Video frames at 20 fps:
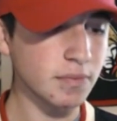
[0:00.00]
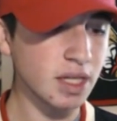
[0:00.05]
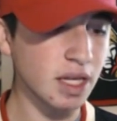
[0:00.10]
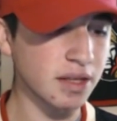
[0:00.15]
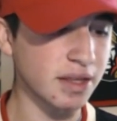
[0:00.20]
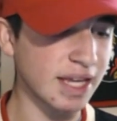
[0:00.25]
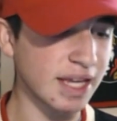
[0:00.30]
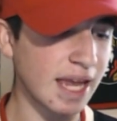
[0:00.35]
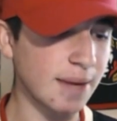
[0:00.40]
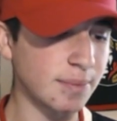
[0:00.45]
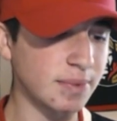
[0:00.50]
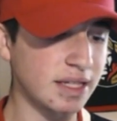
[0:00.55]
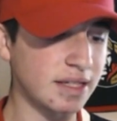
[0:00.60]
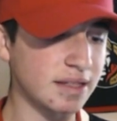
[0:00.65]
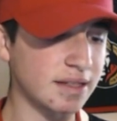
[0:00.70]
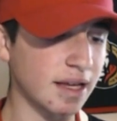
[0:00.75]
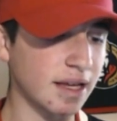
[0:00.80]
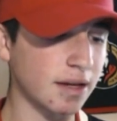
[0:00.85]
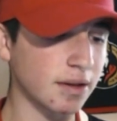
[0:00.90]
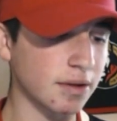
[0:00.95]
The game
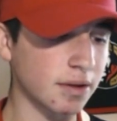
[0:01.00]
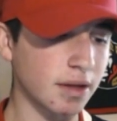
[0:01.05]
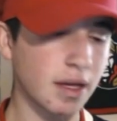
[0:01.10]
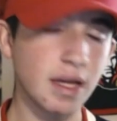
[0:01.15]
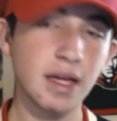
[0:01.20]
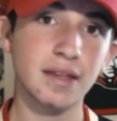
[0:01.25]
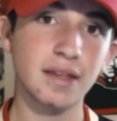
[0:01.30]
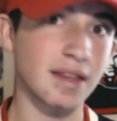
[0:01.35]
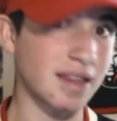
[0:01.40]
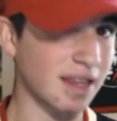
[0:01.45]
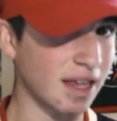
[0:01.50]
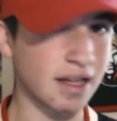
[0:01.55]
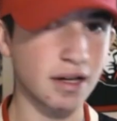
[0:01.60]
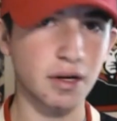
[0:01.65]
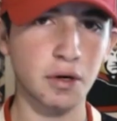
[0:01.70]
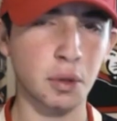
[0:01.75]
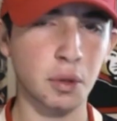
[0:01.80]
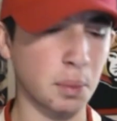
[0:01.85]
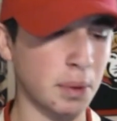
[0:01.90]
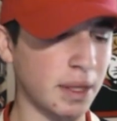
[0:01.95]
details the
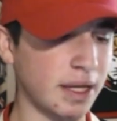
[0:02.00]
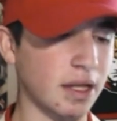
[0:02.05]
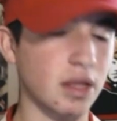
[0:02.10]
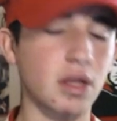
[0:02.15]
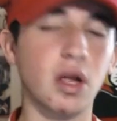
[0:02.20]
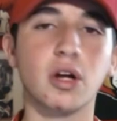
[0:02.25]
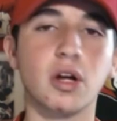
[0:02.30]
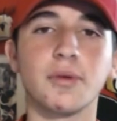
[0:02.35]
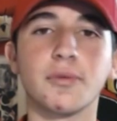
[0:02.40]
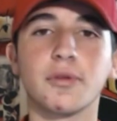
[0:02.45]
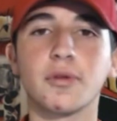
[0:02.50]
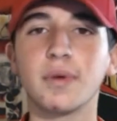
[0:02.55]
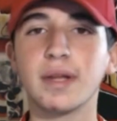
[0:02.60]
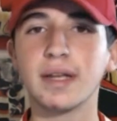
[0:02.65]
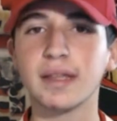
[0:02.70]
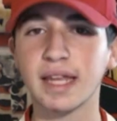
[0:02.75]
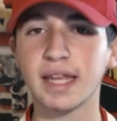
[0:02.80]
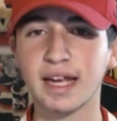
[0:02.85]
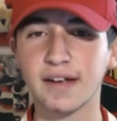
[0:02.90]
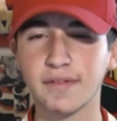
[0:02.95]
Sanders played in Stockholm,
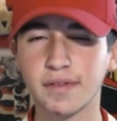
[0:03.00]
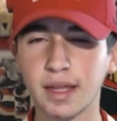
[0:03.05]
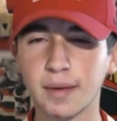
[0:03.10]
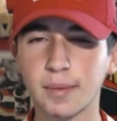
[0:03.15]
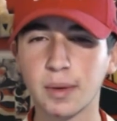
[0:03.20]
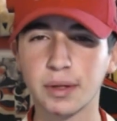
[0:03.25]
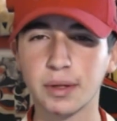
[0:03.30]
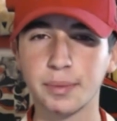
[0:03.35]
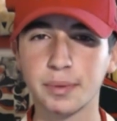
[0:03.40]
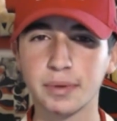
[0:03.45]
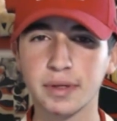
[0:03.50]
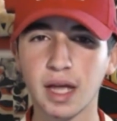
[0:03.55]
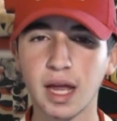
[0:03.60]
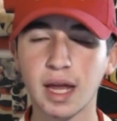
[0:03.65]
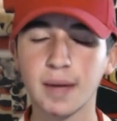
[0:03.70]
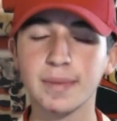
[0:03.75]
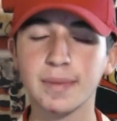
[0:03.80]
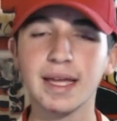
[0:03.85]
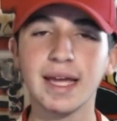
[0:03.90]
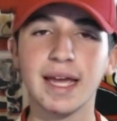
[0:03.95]
Sweden, like I've said multiple
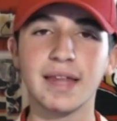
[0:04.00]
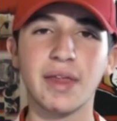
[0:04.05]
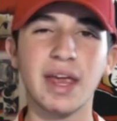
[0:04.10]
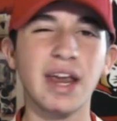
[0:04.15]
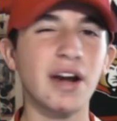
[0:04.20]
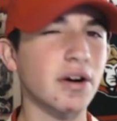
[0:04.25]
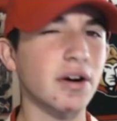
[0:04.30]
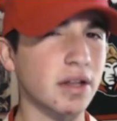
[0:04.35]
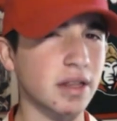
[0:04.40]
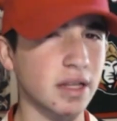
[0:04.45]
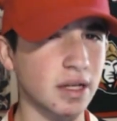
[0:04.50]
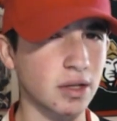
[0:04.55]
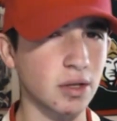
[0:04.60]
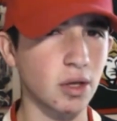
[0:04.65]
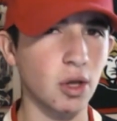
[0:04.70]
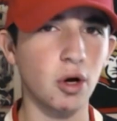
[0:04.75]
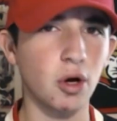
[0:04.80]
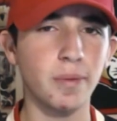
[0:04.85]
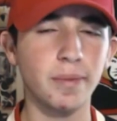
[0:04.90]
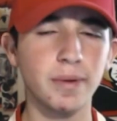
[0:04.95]
times, and the Ericsson
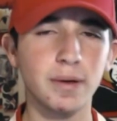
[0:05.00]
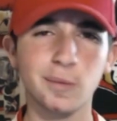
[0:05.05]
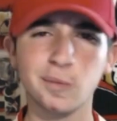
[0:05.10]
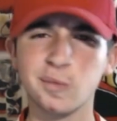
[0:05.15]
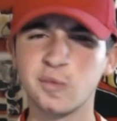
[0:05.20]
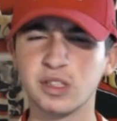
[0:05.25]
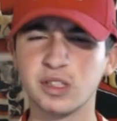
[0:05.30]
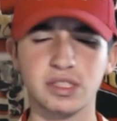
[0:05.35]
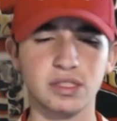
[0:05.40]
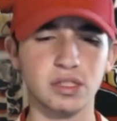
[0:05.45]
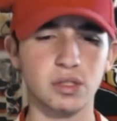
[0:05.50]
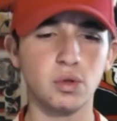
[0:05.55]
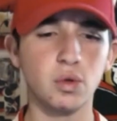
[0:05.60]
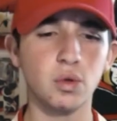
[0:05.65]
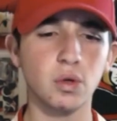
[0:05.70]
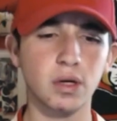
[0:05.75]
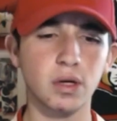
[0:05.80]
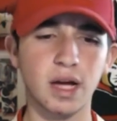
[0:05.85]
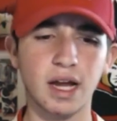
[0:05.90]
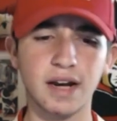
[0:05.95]
Globe, which is a
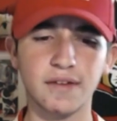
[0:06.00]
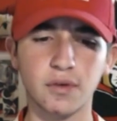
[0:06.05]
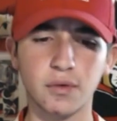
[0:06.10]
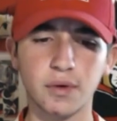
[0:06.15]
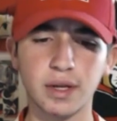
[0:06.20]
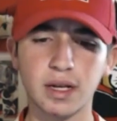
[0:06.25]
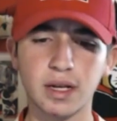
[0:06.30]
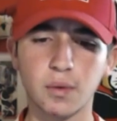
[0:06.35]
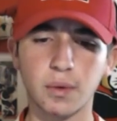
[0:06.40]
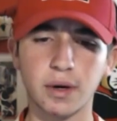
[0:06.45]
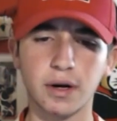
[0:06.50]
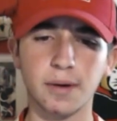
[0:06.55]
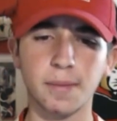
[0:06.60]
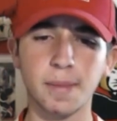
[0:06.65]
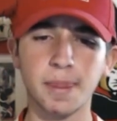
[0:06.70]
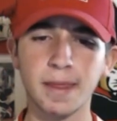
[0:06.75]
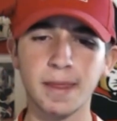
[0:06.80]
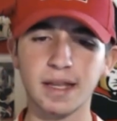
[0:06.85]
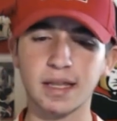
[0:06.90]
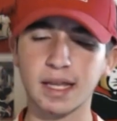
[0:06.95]
cool kind of arena where
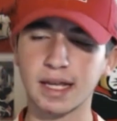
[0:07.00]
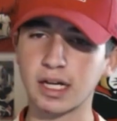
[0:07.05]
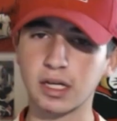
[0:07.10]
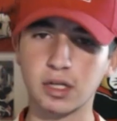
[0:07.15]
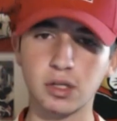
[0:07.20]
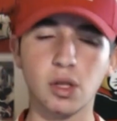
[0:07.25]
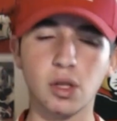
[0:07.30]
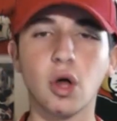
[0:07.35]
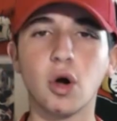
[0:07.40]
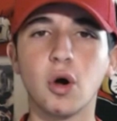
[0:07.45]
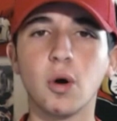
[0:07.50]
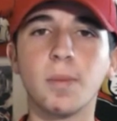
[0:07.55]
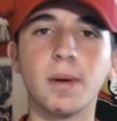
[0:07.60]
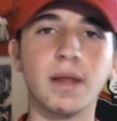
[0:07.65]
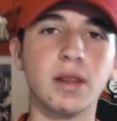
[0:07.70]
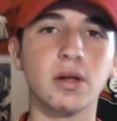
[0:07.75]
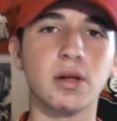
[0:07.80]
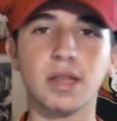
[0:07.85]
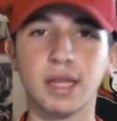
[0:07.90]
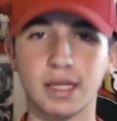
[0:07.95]
it's like a globe. It
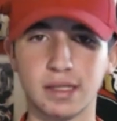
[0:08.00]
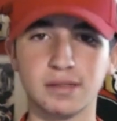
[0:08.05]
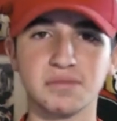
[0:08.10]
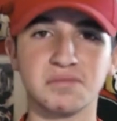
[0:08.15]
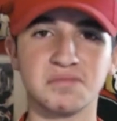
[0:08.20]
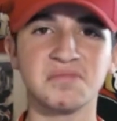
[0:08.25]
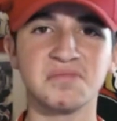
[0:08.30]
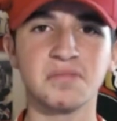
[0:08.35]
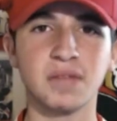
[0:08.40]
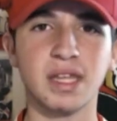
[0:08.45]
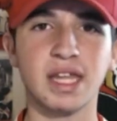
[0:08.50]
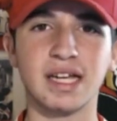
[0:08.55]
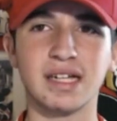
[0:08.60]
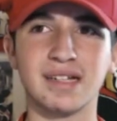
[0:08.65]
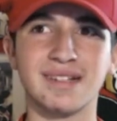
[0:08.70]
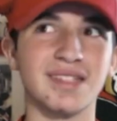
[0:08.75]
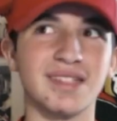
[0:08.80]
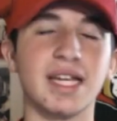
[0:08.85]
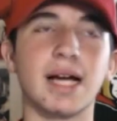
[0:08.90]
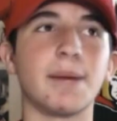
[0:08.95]
looks like like
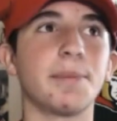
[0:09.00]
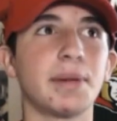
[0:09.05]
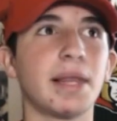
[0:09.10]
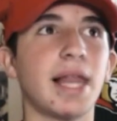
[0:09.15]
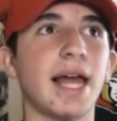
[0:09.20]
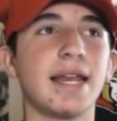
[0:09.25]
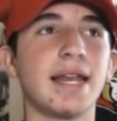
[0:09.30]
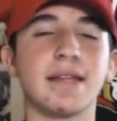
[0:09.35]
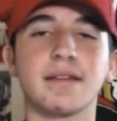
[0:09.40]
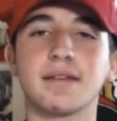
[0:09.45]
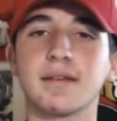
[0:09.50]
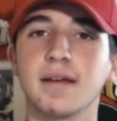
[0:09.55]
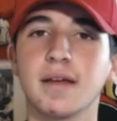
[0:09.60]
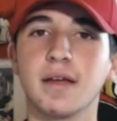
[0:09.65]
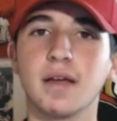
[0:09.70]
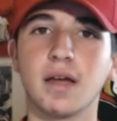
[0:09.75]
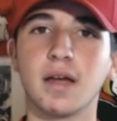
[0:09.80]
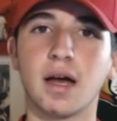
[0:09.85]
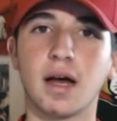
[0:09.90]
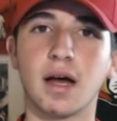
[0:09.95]
like a planet
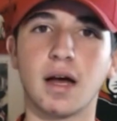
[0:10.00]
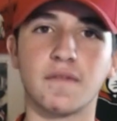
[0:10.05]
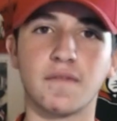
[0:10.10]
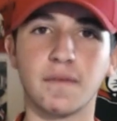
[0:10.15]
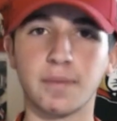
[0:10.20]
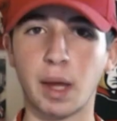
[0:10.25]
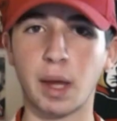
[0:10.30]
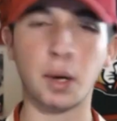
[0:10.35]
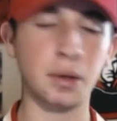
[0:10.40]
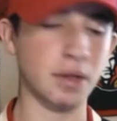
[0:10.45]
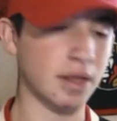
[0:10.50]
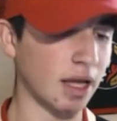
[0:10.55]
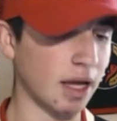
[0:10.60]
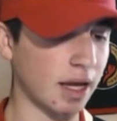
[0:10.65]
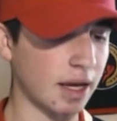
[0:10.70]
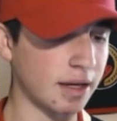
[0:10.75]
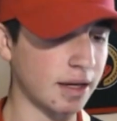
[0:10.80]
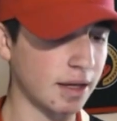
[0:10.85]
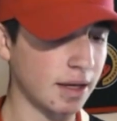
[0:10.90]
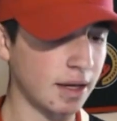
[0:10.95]
uh, from the
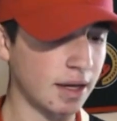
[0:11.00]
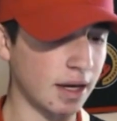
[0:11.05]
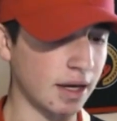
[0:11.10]
outside.